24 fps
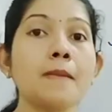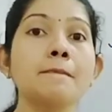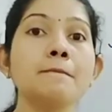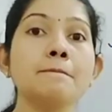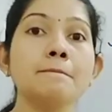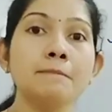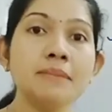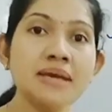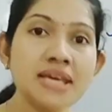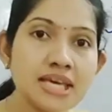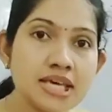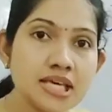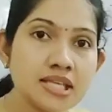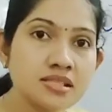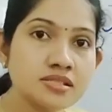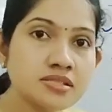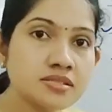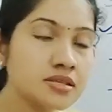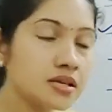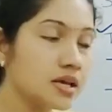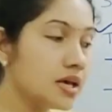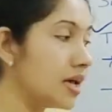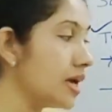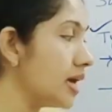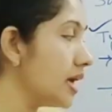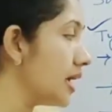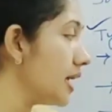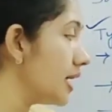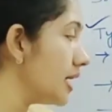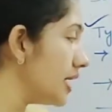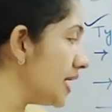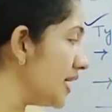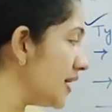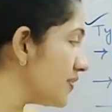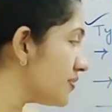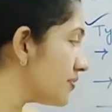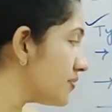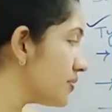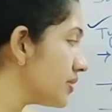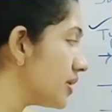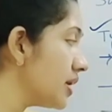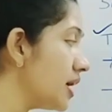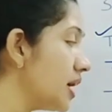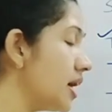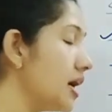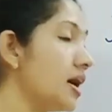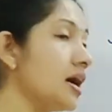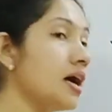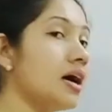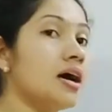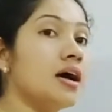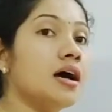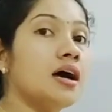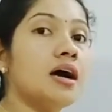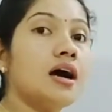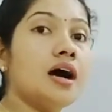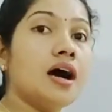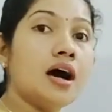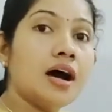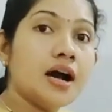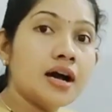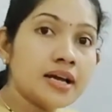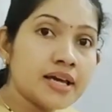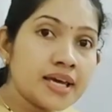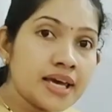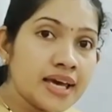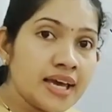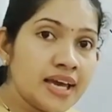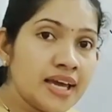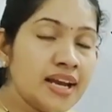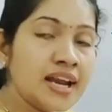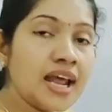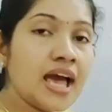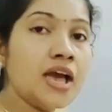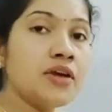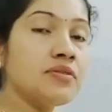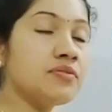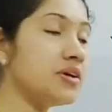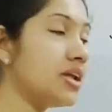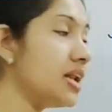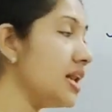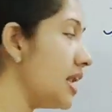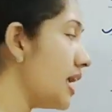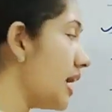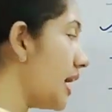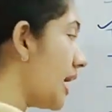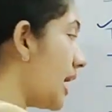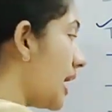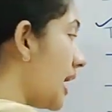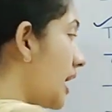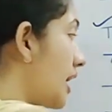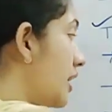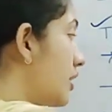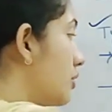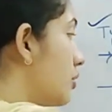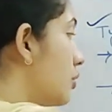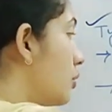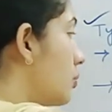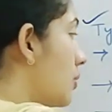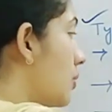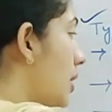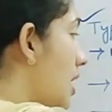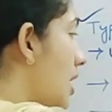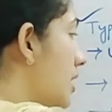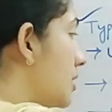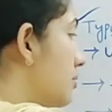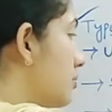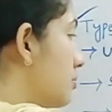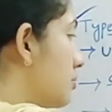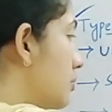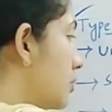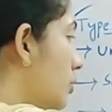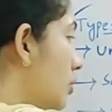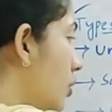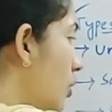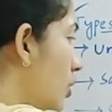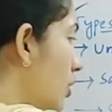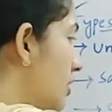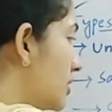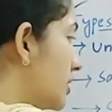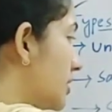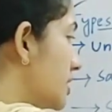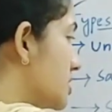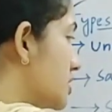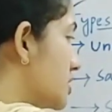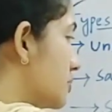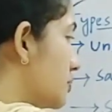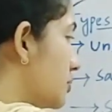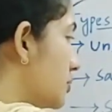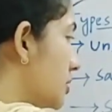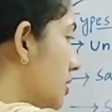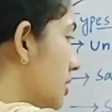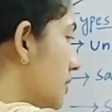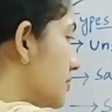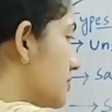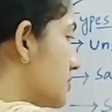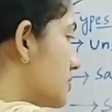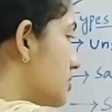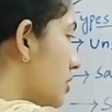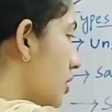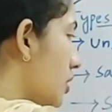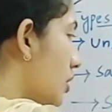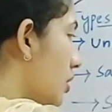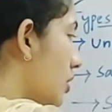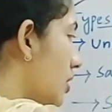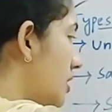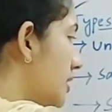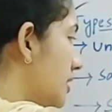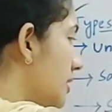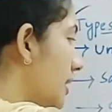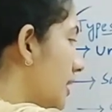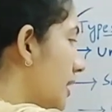Means if again I will add 1 more teaspoon of salt,